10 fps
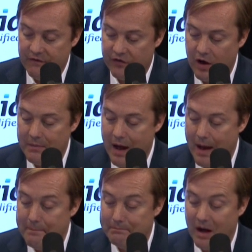from
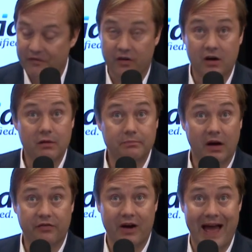Buffer.
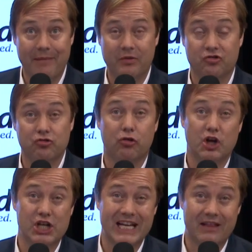Buffer app is
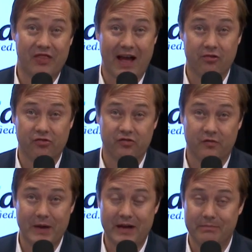crushing it, thousands of
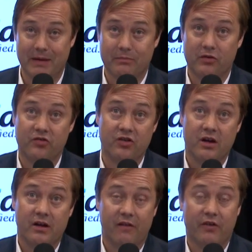paid members,
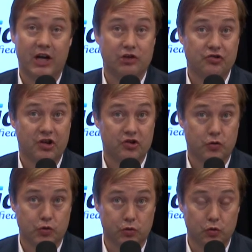a very interesting
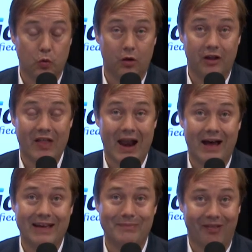social tool that I
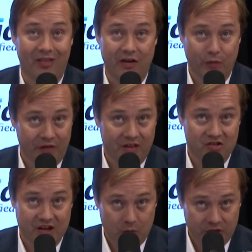am in love with.
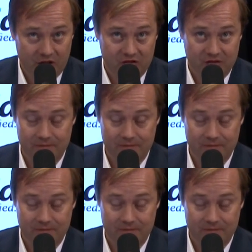Stick with us.